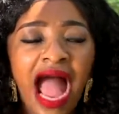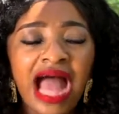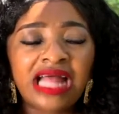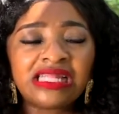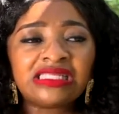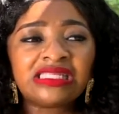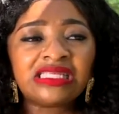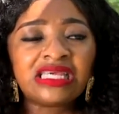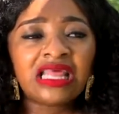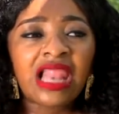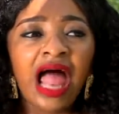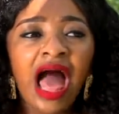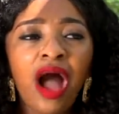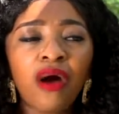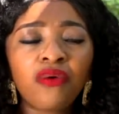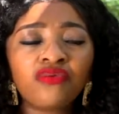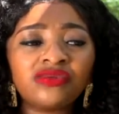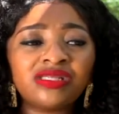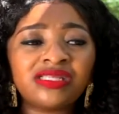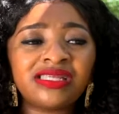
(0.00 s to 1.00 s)
Until
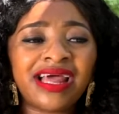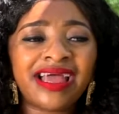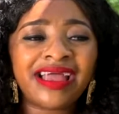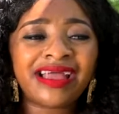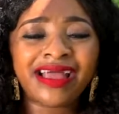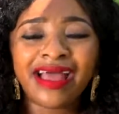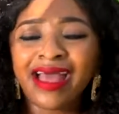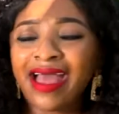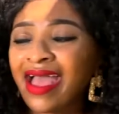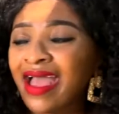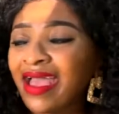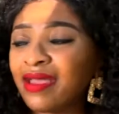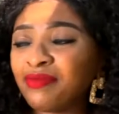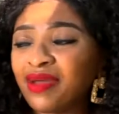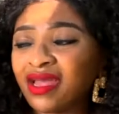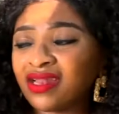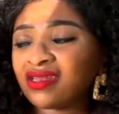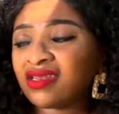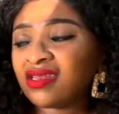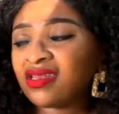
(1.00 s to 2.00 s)
I was like, hey
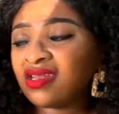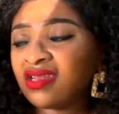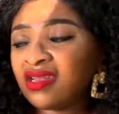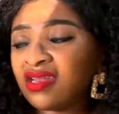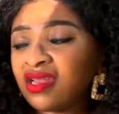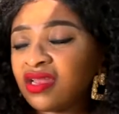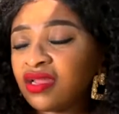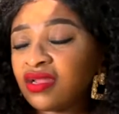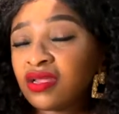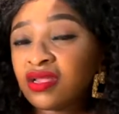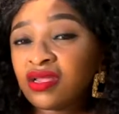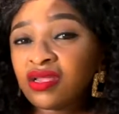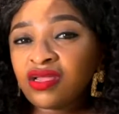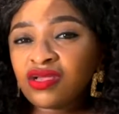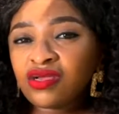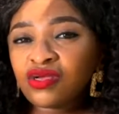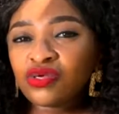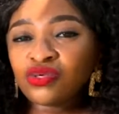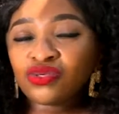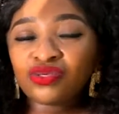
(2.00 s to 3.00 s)
man,
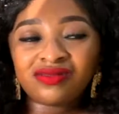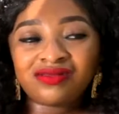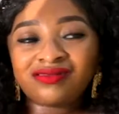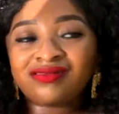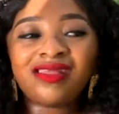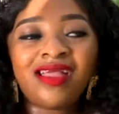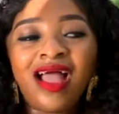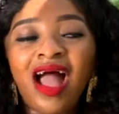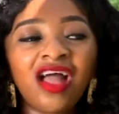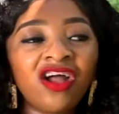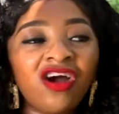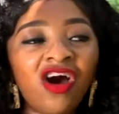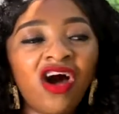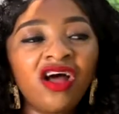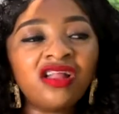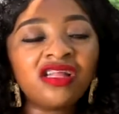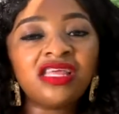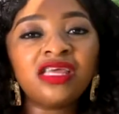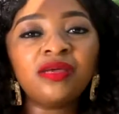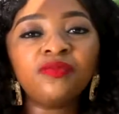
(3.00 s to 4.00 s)
I
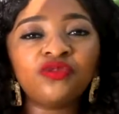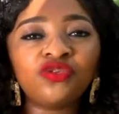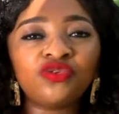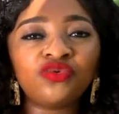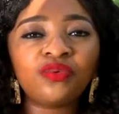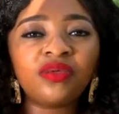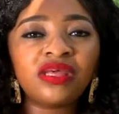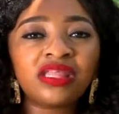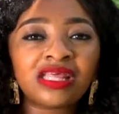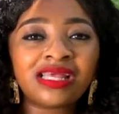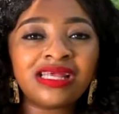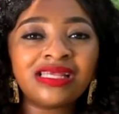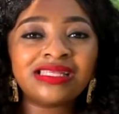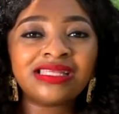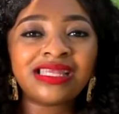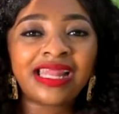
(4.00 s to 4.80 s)
can't keep doing this.